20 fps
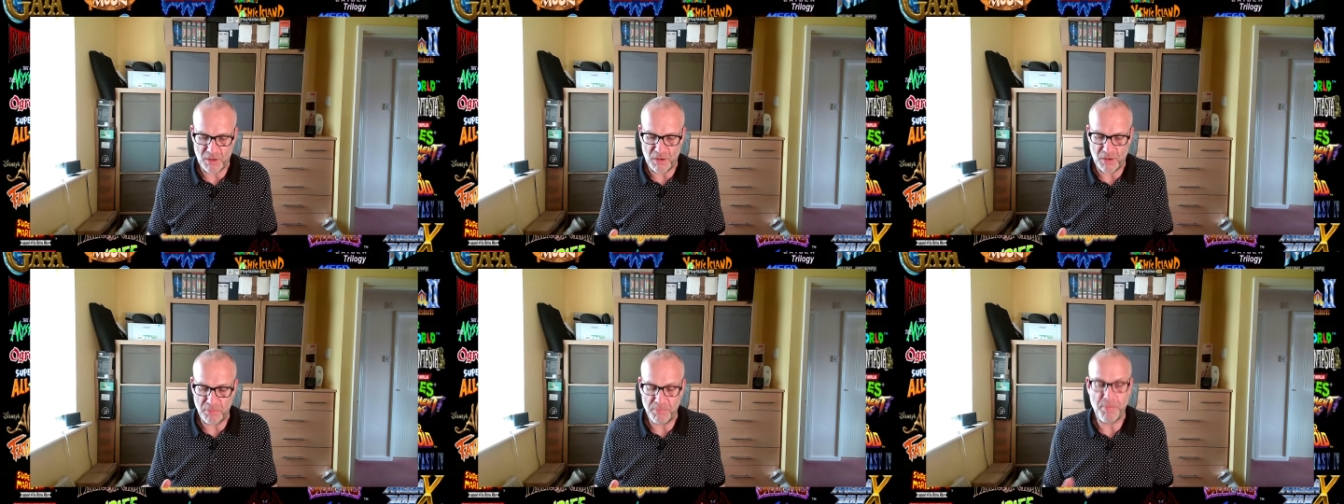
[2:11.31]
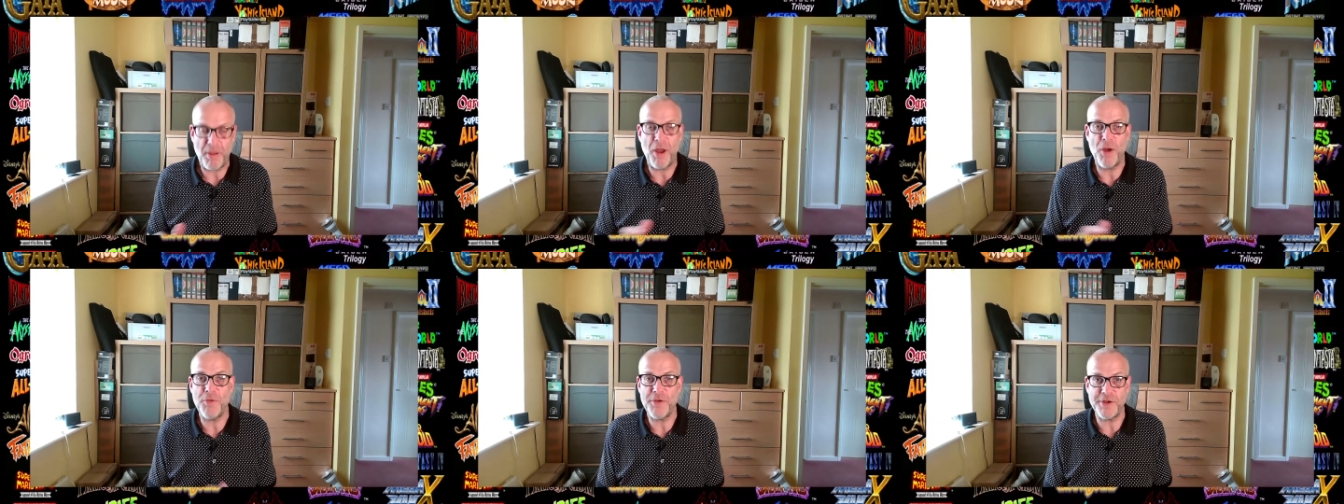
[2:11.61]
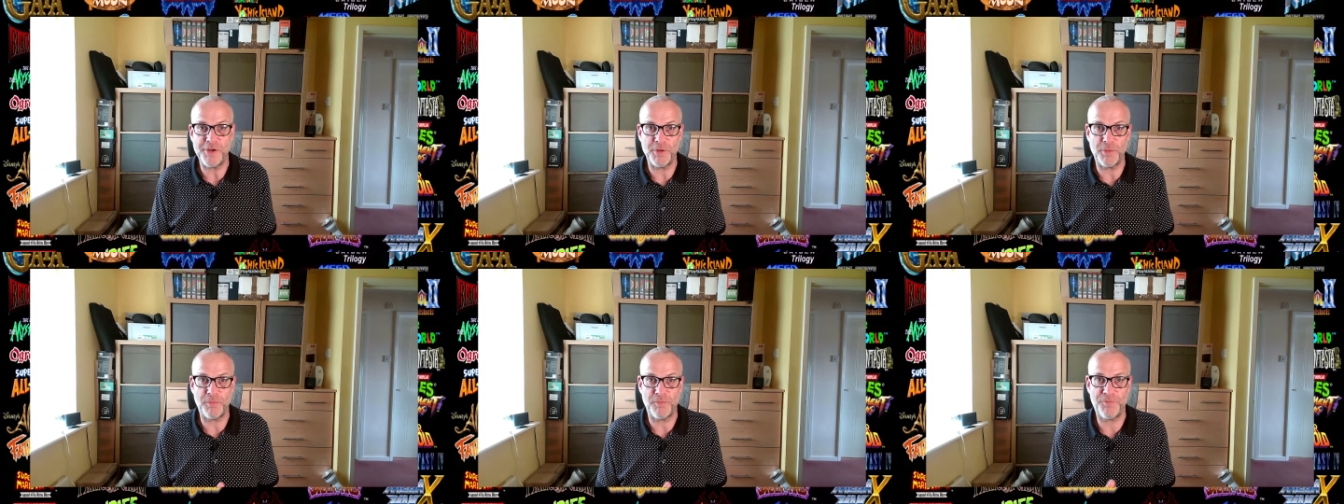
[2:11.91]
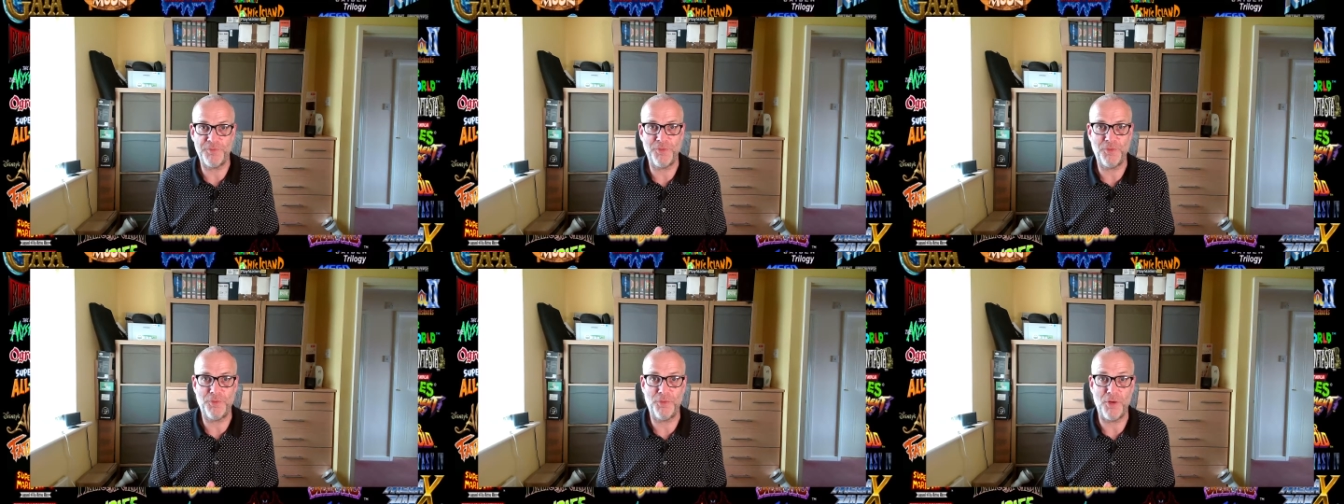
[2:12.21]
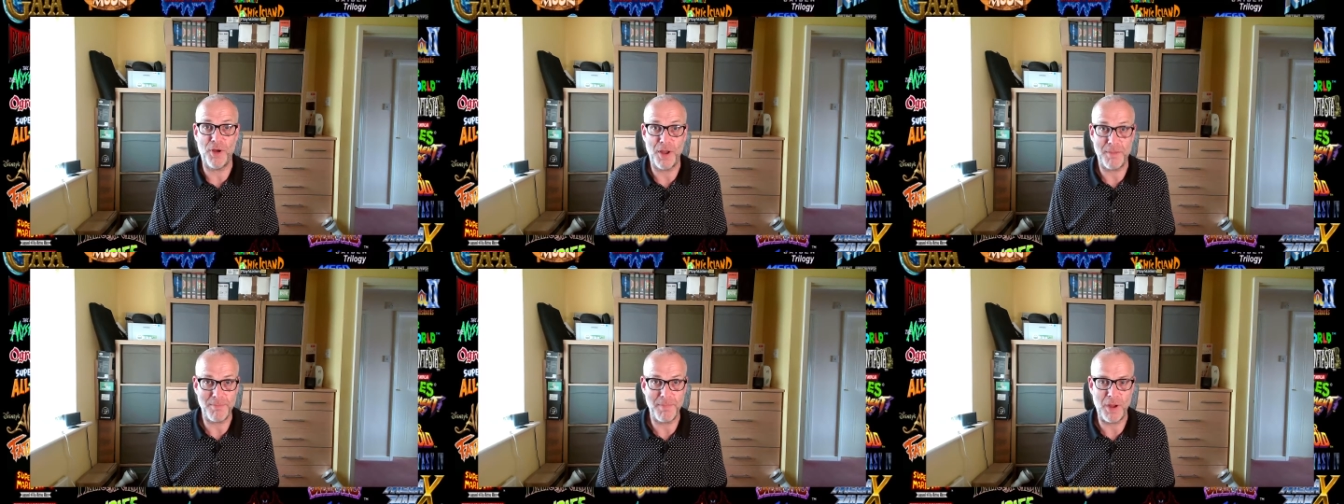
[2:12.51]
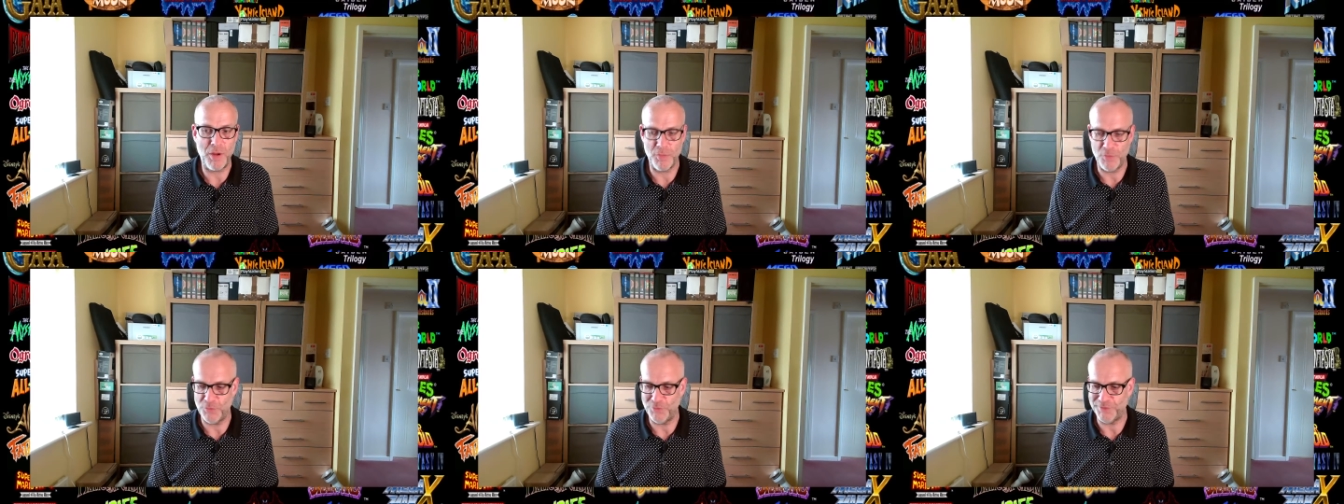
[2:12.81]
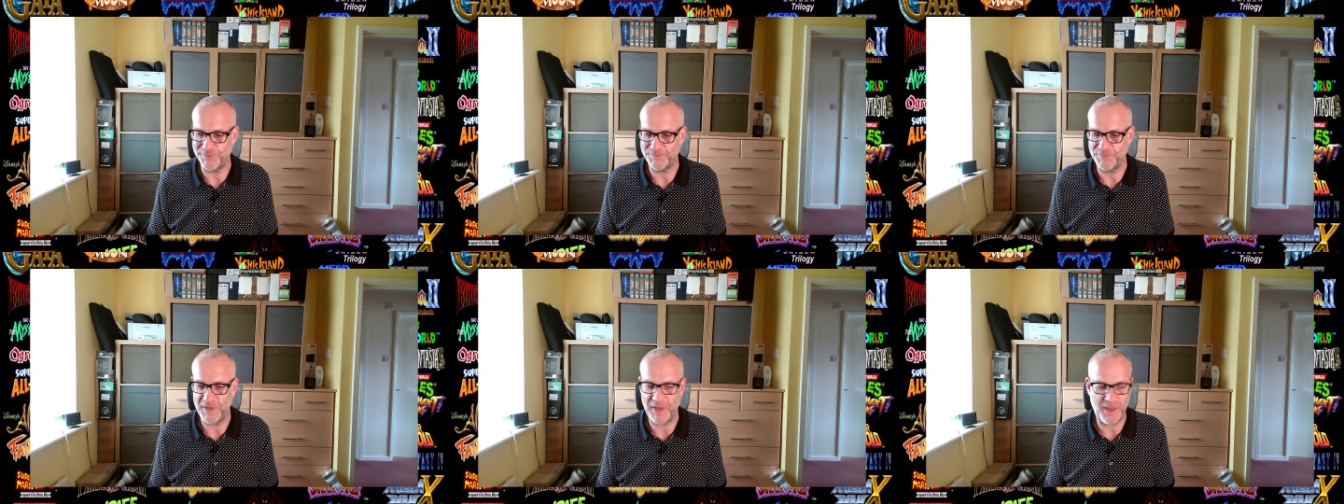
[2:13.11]
I ponied up for a
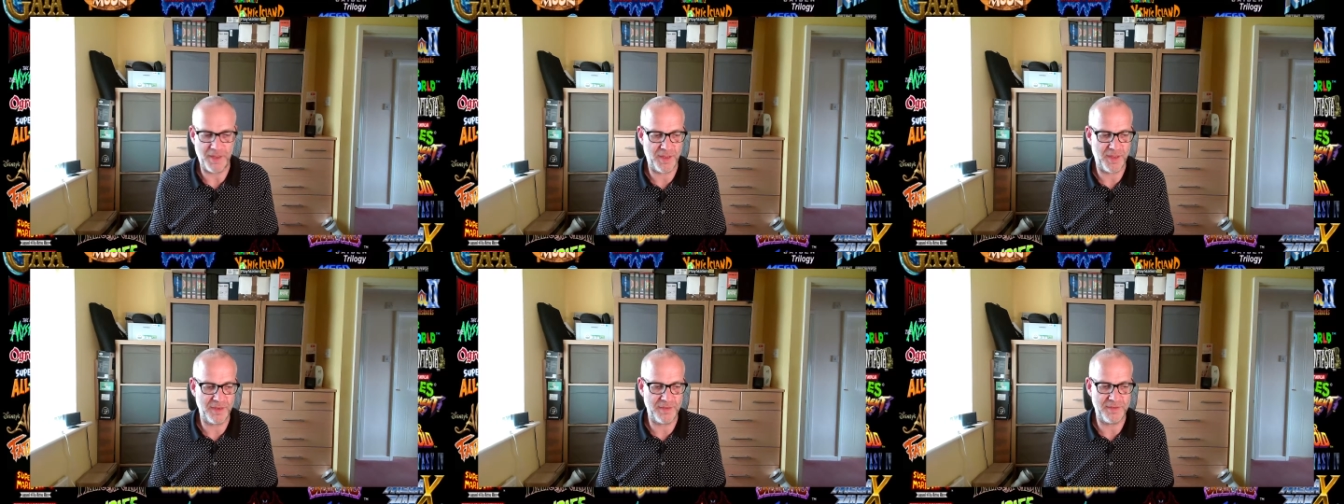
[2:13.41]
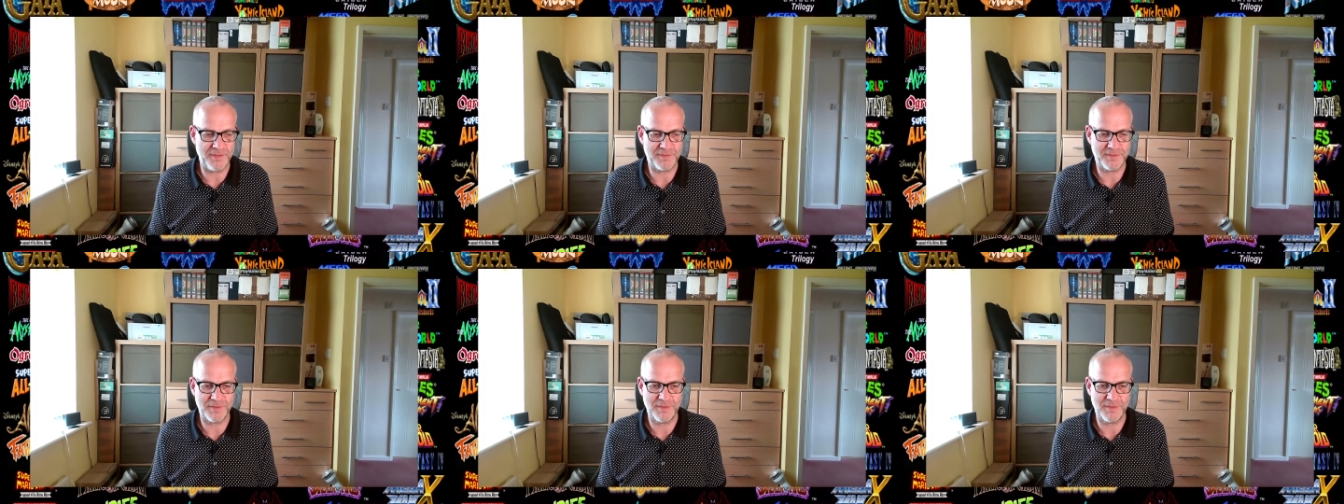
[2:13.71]
mode, and